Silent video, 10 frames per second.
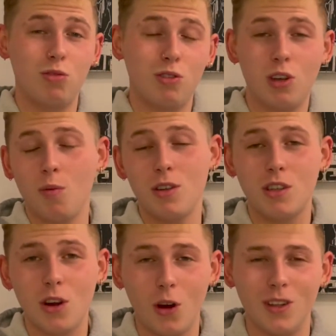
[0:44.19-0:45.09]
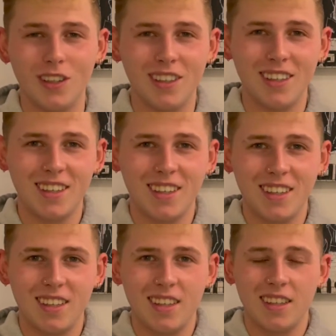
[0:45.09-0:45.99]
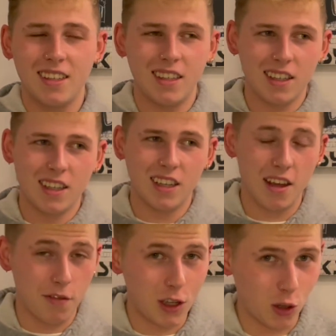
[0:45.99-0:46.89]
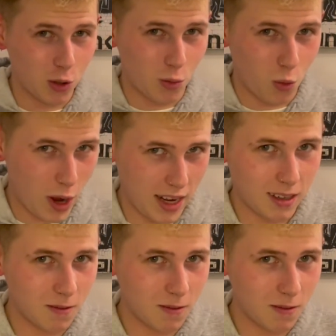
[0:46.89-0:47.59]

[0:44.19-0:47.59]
Tommy's done if he doesn't win.